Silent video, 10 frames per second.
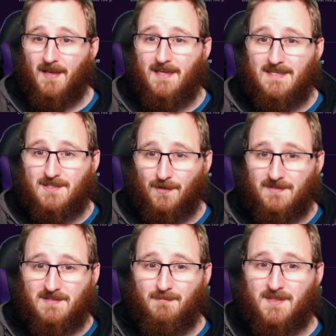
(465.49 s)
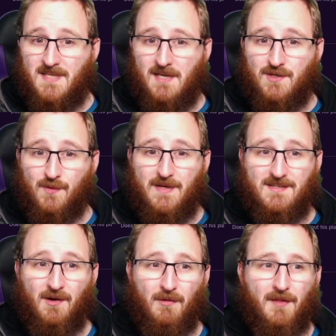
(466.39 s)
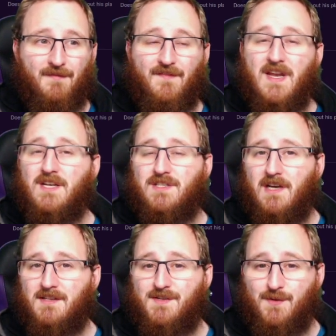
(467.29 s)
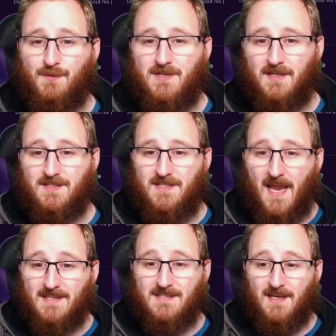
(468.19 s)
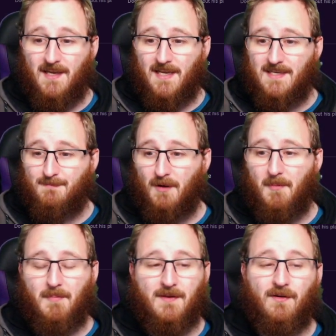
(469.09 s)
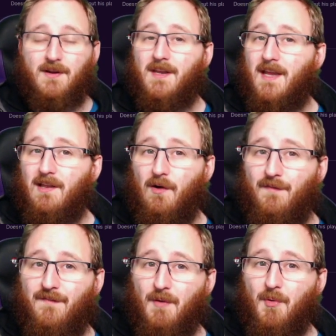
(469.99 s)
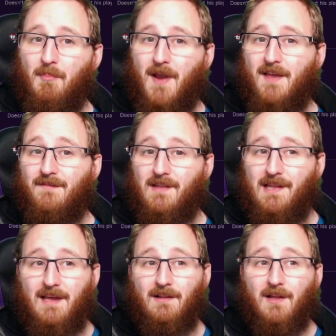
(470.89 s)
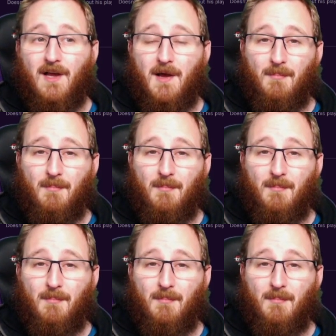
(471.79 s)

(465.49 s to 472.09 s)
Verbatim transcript: He's got some potential. He's not the finished article just yet. He's probably not going to get a lot of football playing for Lille.